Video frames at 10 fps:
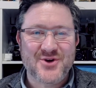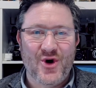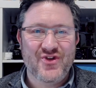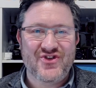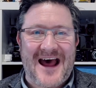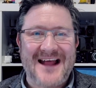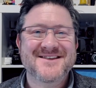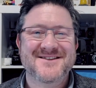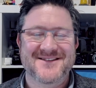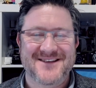God's
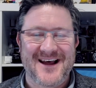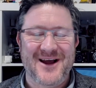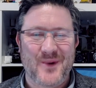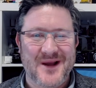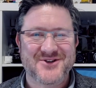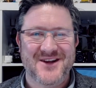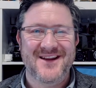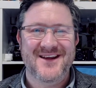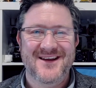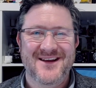answer to that question.